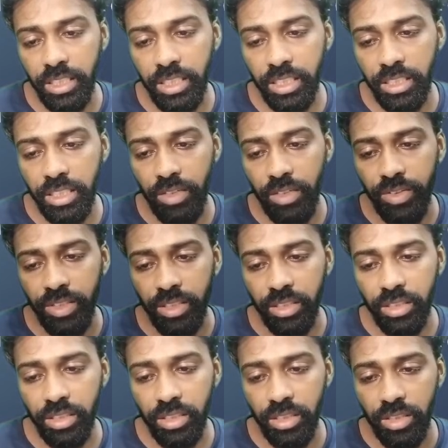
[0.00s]

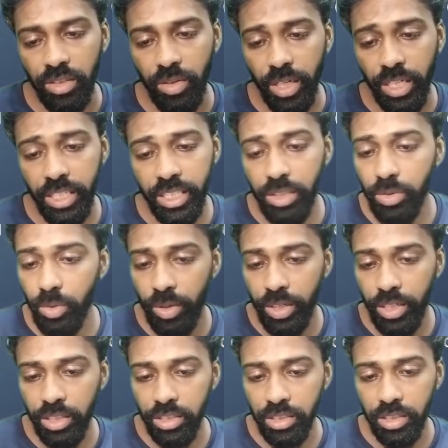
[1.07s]
services. Okay, it is
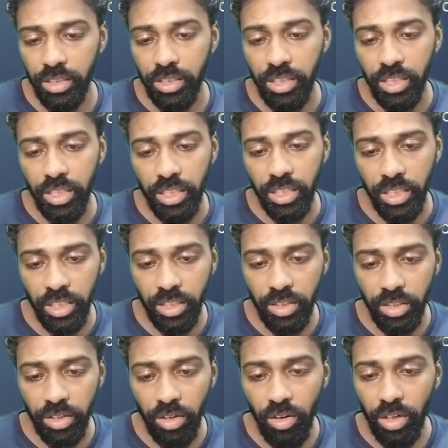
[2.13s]
ONDC. It
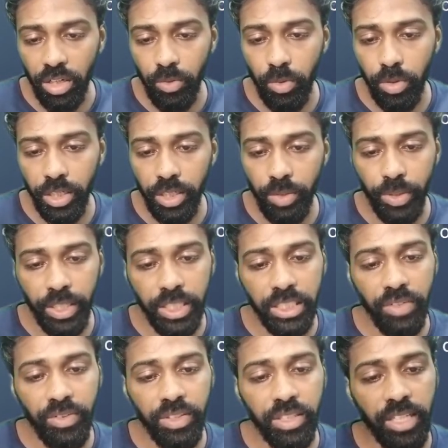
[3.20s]
got awarded
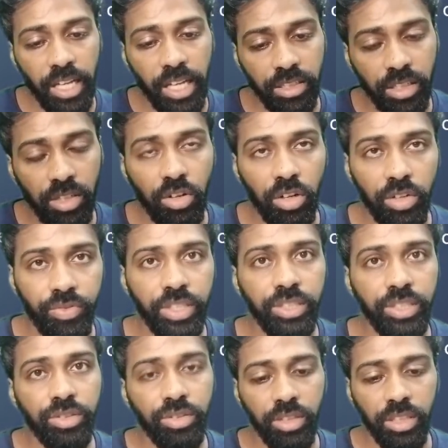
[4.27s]
27th National Conference
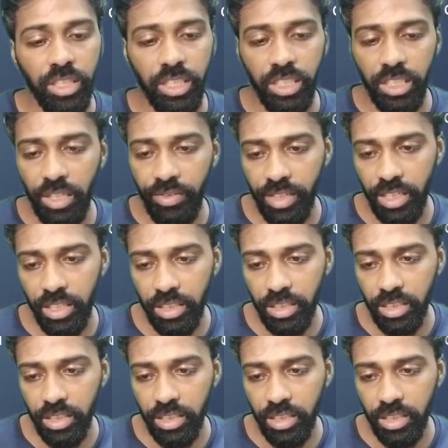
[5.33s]
on E-Governance.